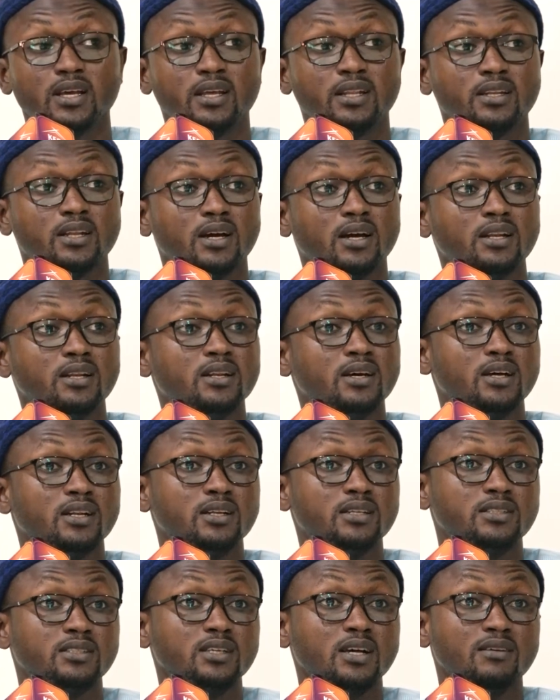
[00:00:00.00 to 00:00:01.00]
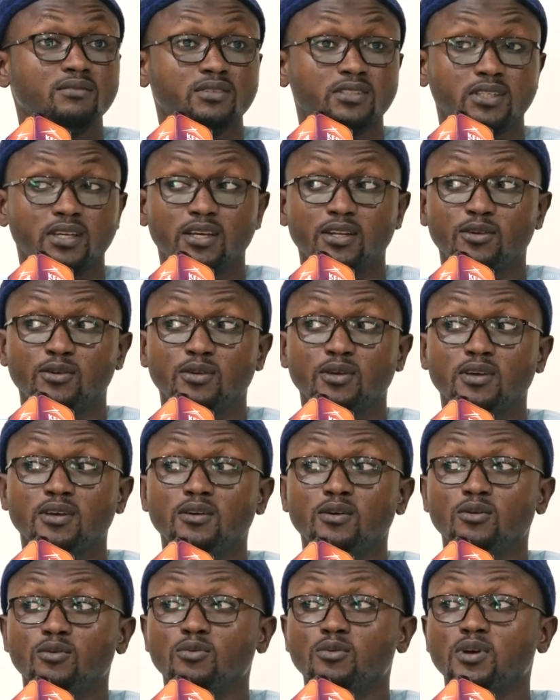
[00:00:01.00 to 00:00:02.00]
end and at the service end,
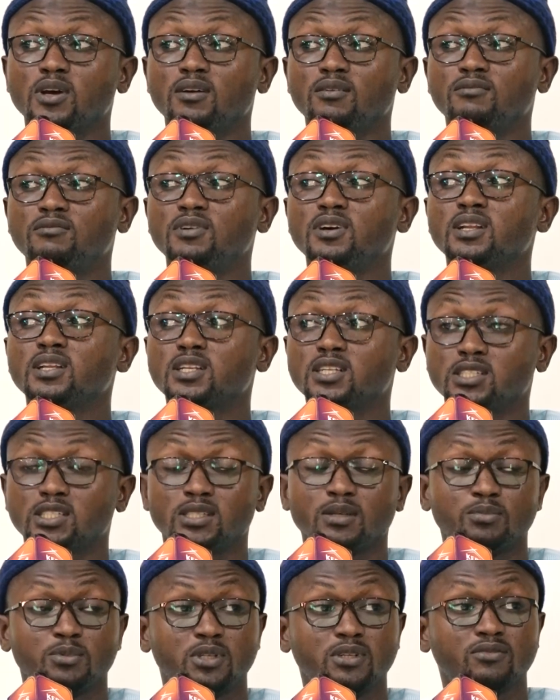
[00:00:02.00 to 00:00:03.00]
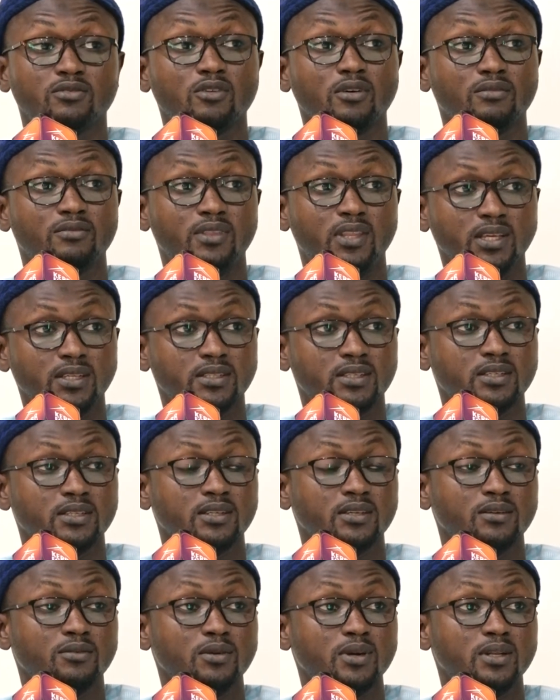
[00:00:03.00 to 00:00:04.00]
were very receptive of this
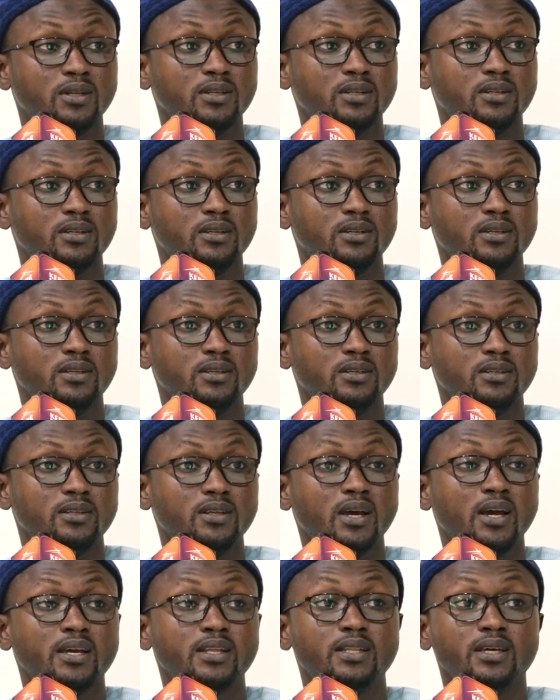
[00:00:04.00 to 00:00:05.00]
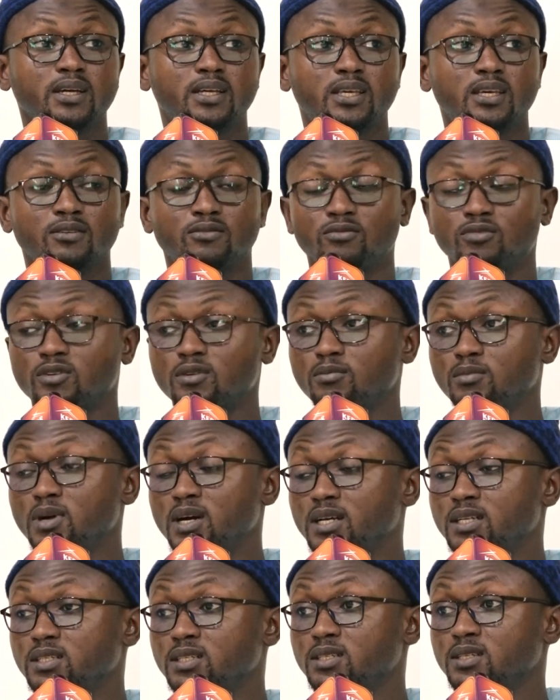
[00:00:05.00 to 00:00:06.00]
when the idea came from
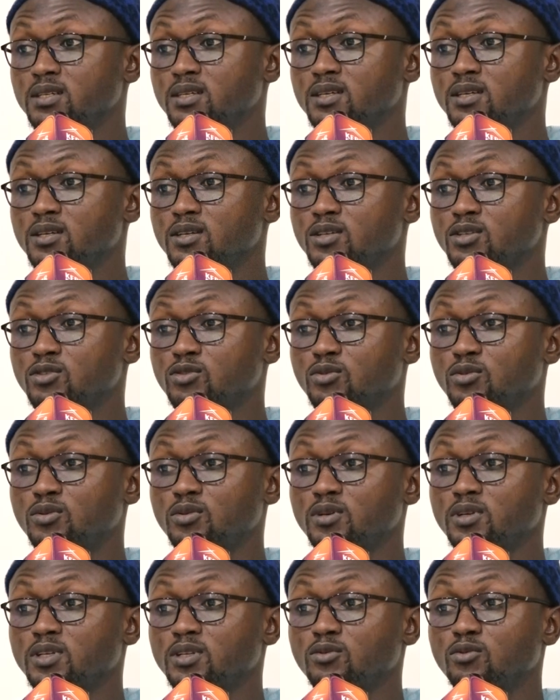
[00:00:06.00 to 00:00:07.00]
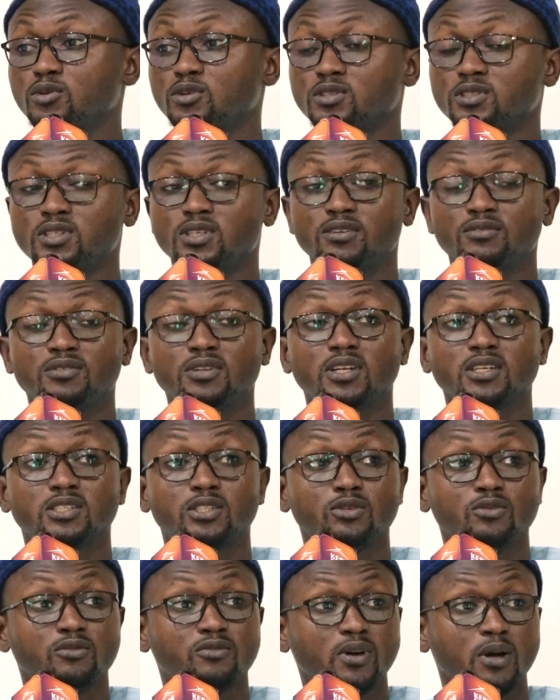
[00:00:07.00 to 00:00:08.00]
Madi. So it was given a
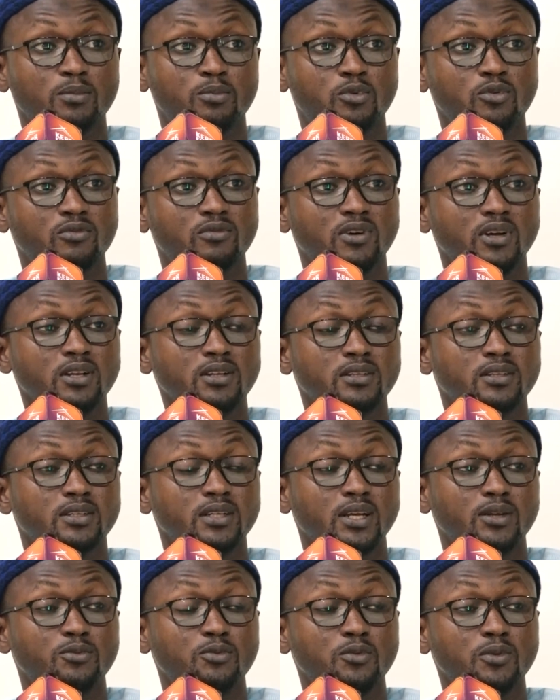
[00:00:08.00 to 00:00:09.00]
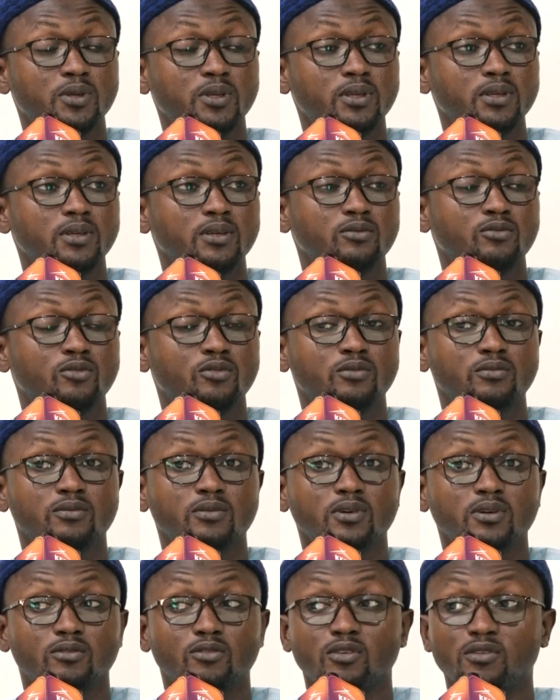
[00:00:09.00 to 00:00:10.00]
swift approval that we
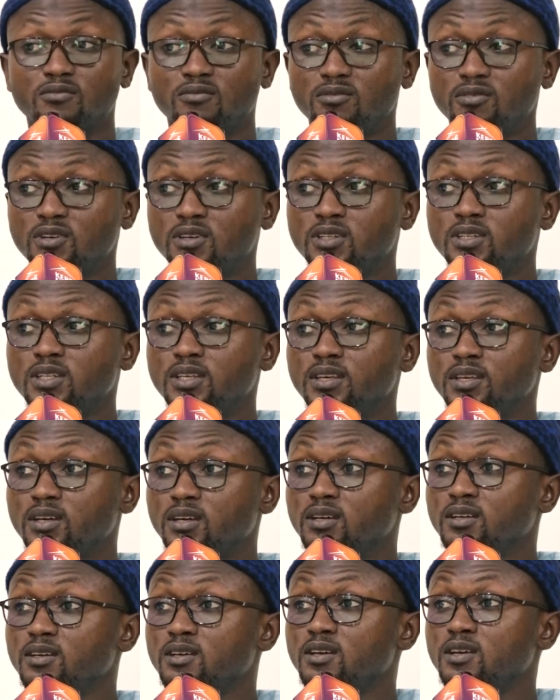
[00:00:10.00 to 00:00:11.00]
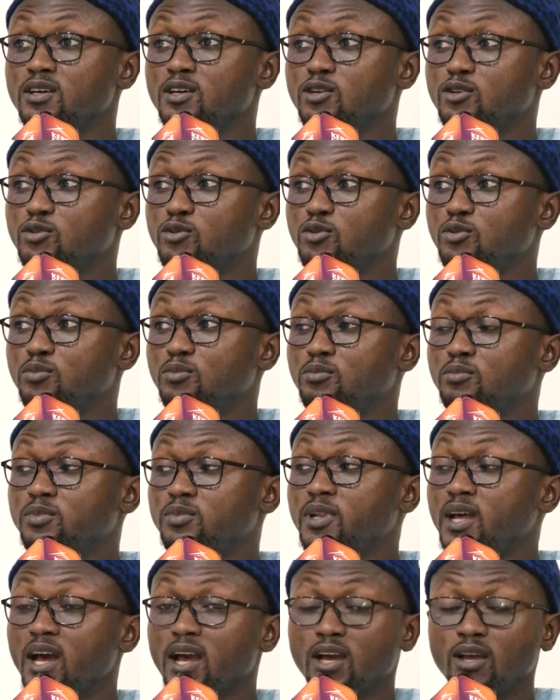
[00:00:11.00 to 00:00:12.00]
convene here to
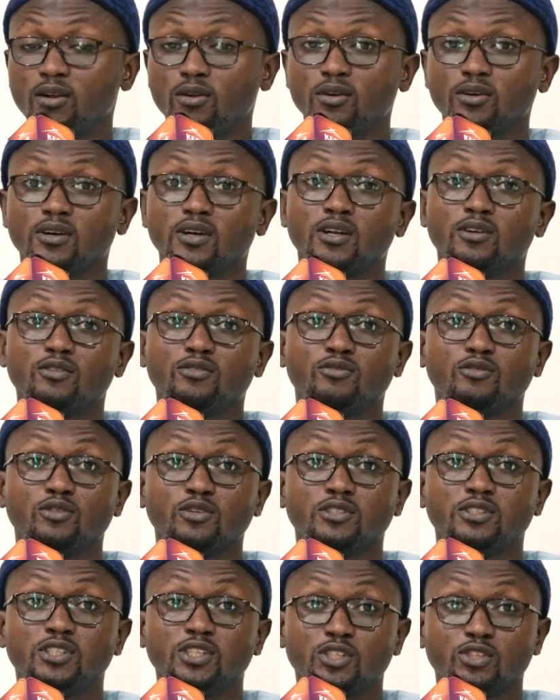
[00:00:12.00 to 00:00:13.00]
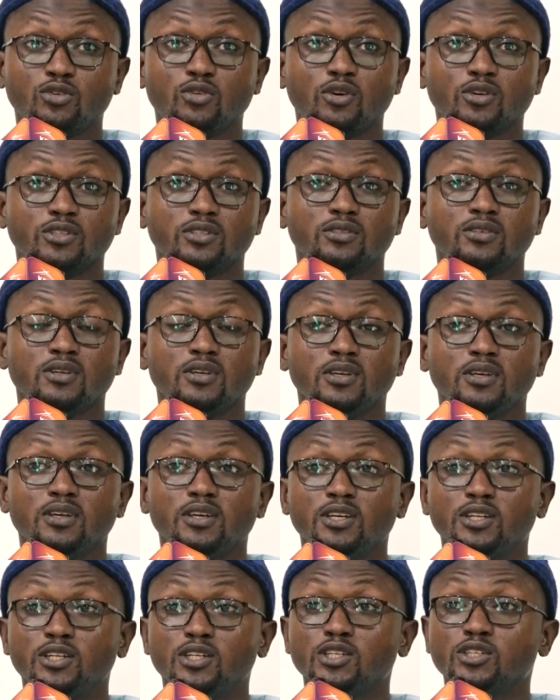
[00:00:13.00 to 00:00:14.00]
dialogue and, of course, discuss
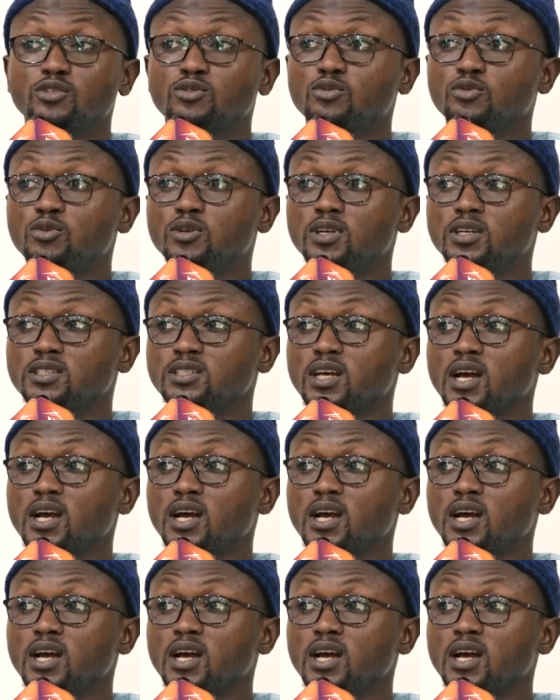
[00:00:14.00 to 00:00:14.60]
in these 2 days